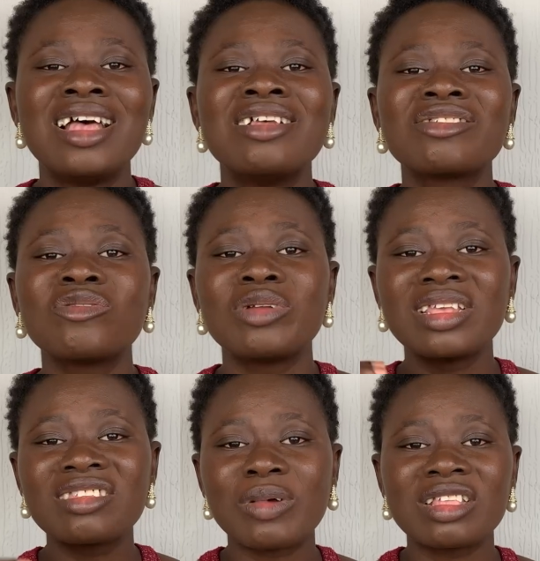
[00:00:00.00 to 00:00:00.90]
So
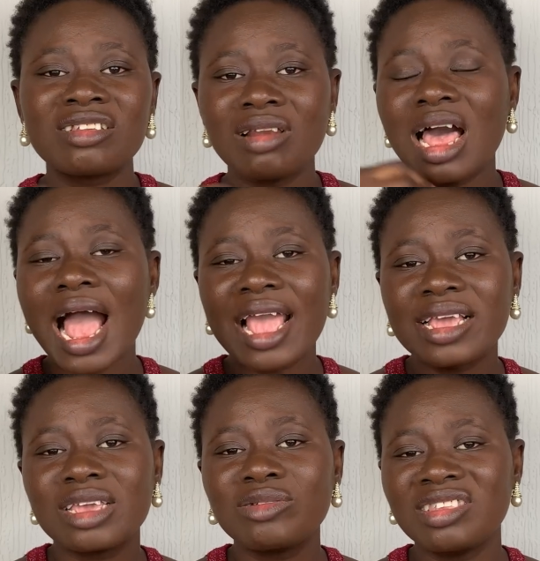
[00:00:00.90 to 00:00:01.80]
this particular
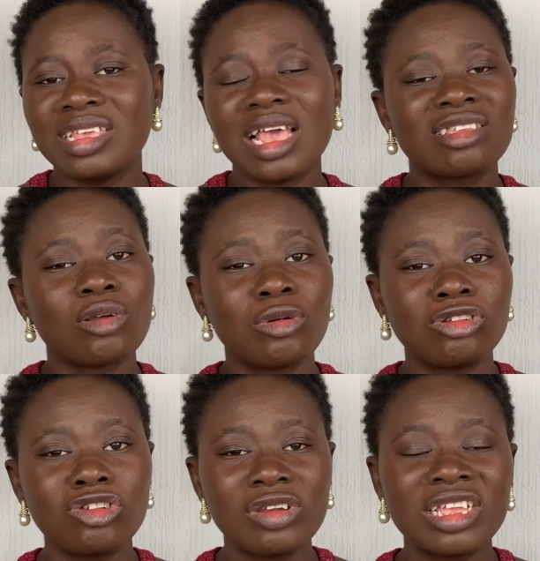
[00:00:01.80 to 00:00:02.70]
iQTS
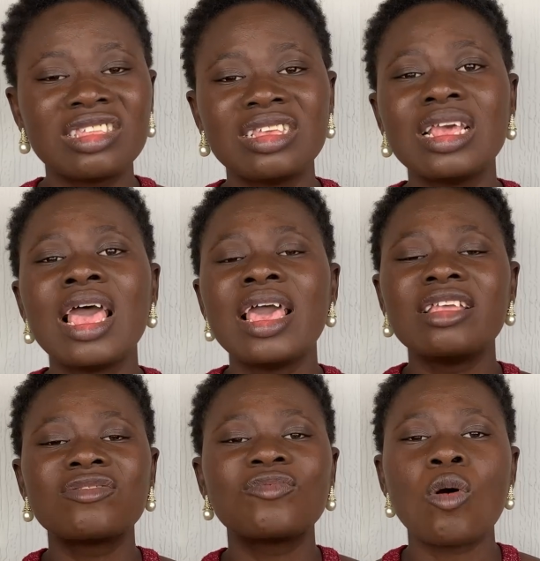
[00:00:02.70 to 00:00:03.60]
opportunity
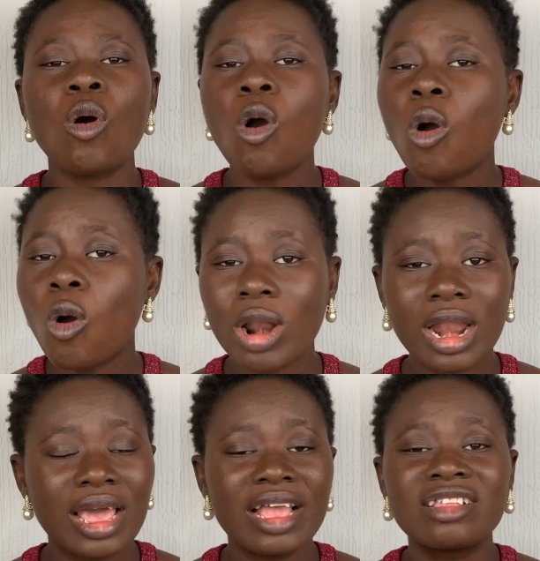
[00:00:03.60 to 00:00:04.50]
is for
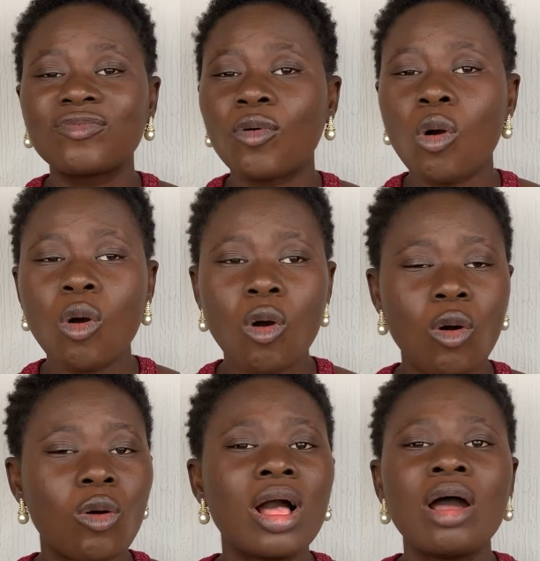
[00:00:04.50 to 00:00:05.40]
all. It's for
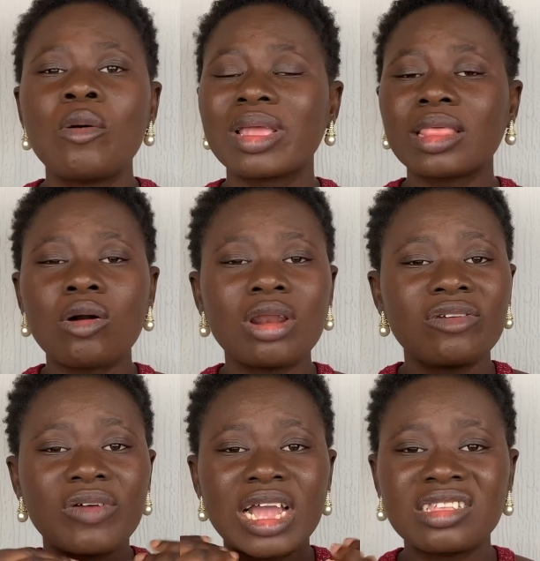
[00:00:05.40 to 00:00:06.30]
all, whether
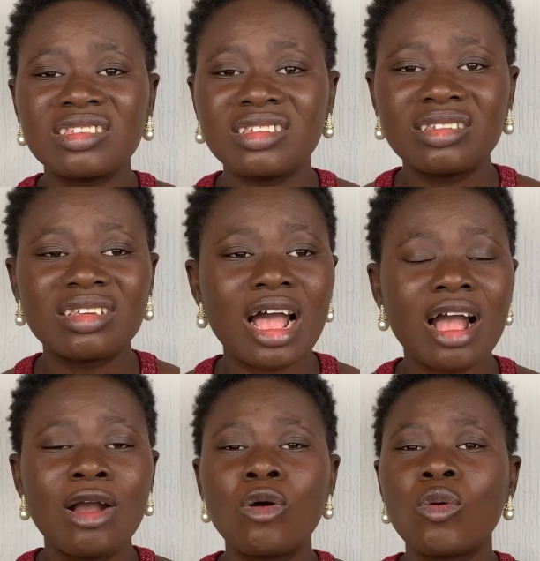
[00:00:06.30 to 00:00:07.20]
qualified
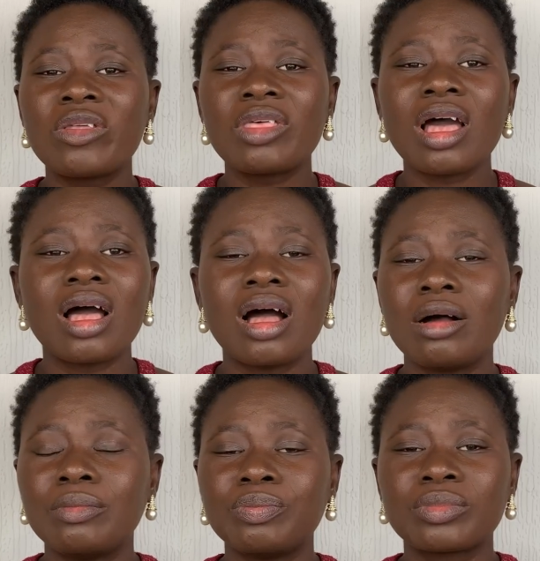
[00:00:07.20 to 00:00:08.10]
teacher, whether
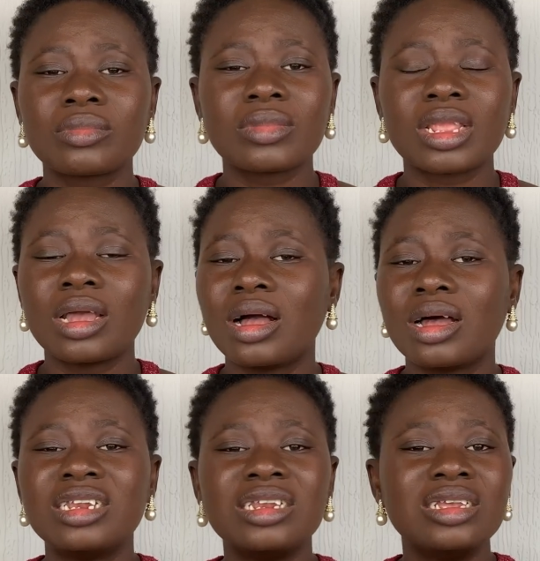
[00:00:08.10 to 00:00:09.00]
you
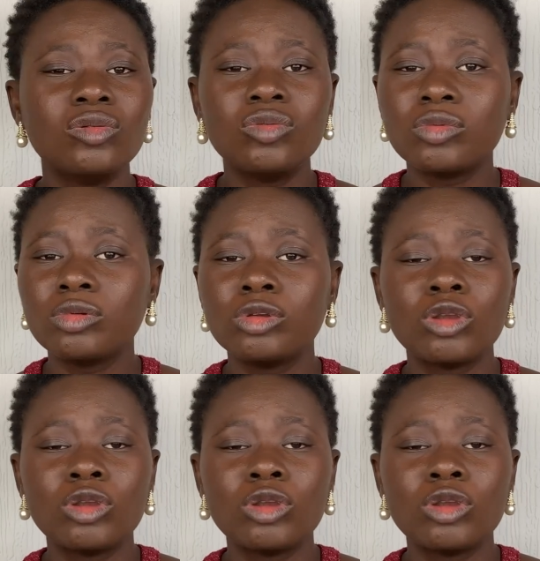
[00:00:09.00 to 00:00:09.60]
are new